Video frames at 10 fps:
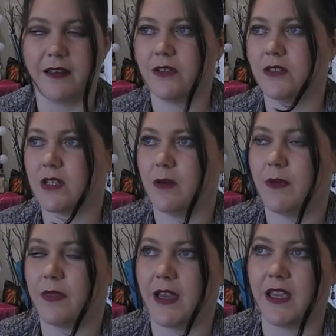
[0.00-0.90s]
I couldn't
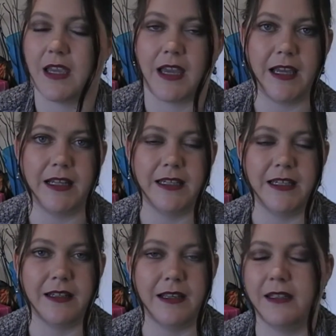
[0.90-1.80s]
stop thanking
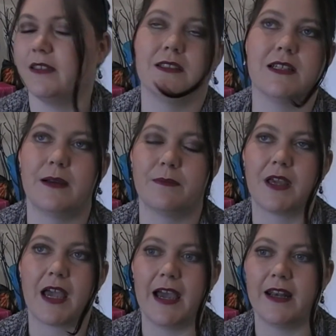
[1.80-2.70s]
Hayley and
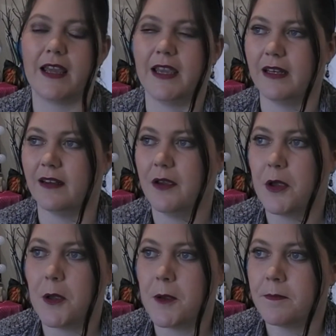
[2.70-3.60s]
Kat, and
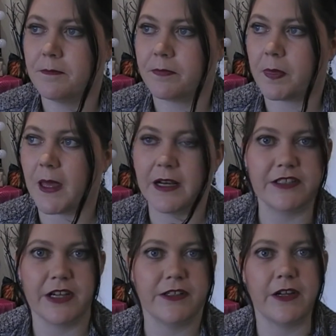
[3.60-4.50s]
I
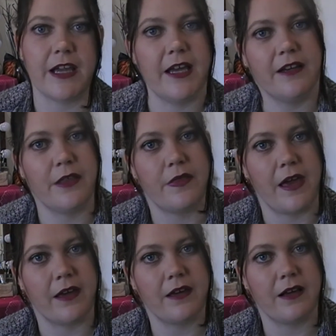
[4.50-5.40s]
don't know how to
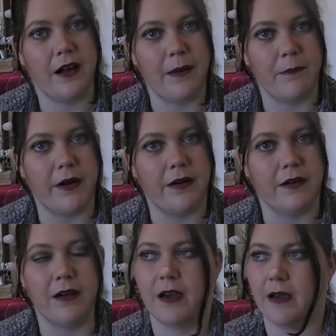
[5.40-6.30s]
thank
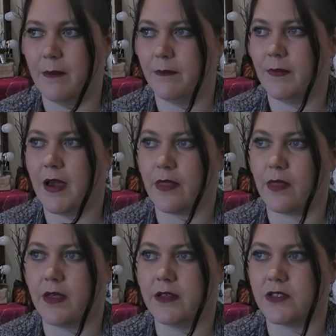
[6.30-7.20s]
Glamraider other
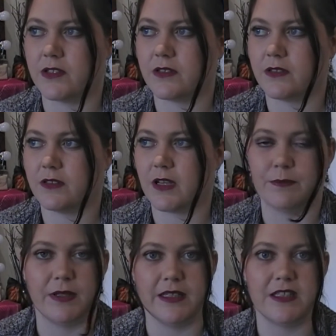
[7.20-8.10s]
than just
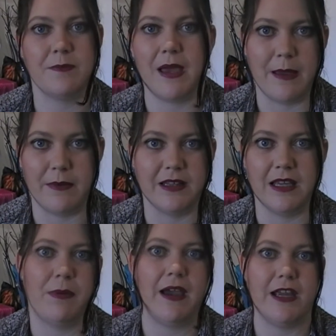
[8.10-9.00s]
completely spamming
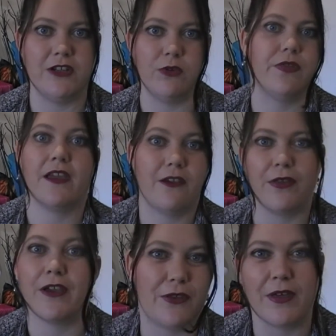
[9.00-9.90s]
their page with thank you,
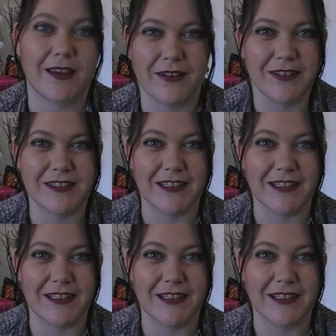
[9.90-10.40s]
thank you, thank yous.